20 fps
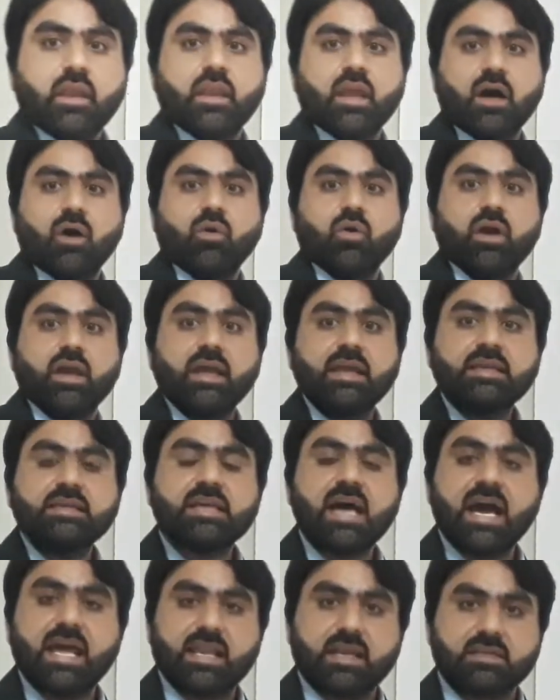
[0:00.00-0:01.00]
Now,
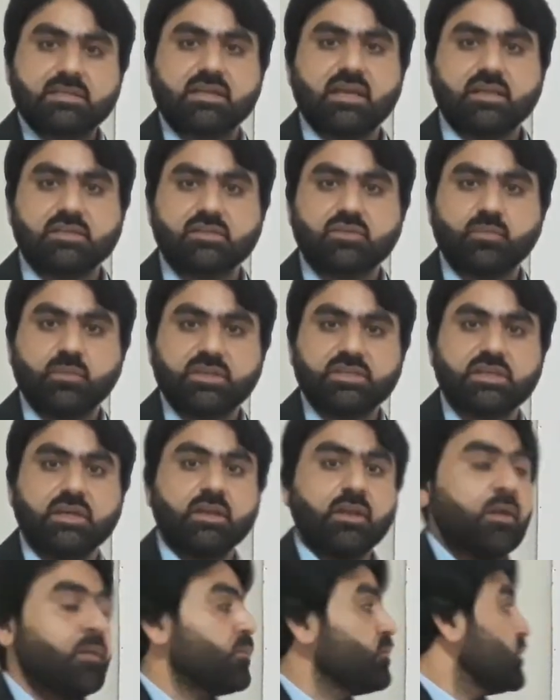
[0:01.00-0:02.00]
indirect
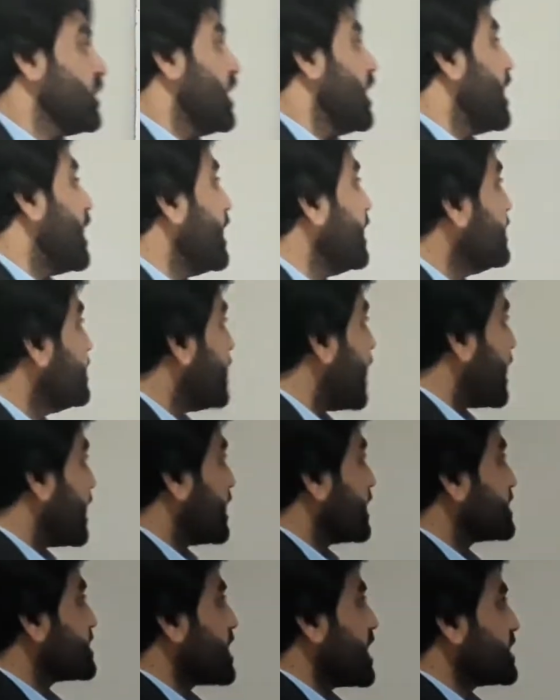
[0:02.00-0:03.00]
transmission
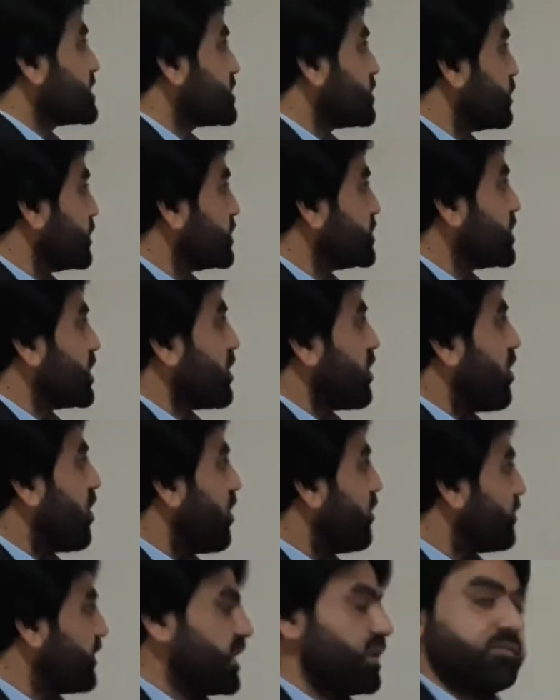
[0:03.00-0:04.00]
indirect transmission
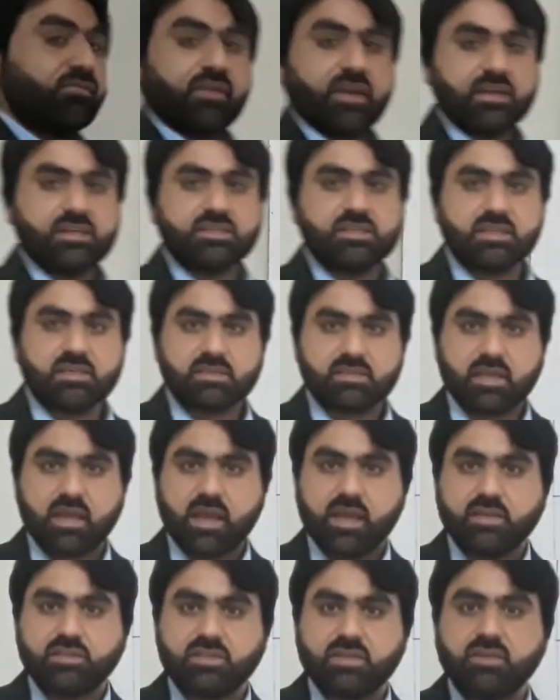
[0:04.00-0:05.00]
of infectious
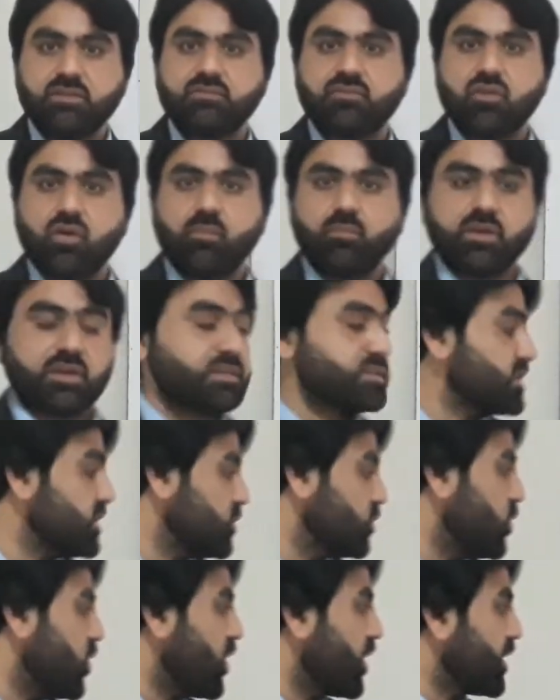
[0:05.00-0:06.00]
agent from
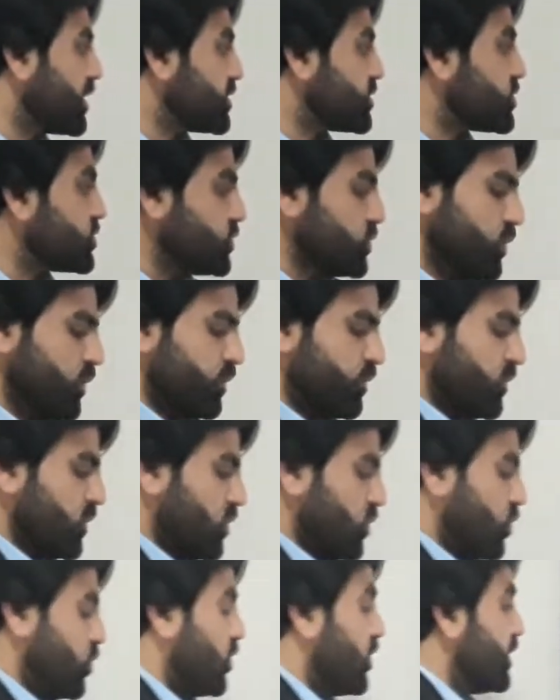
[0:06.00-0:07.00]
reservoir to
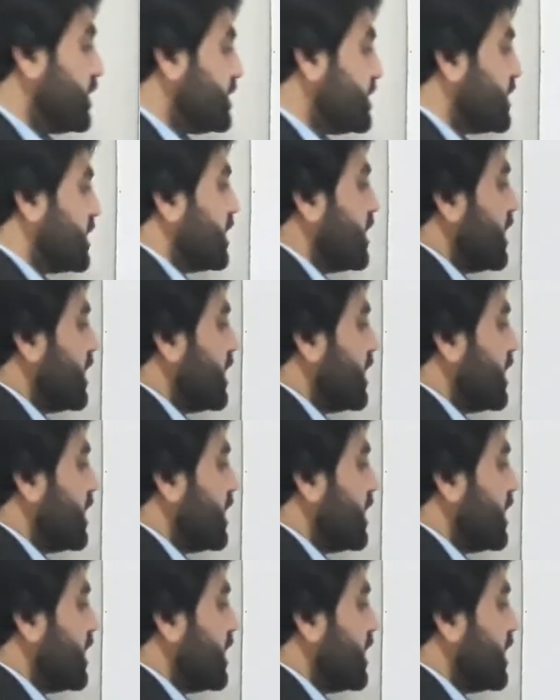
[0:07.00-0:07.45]
what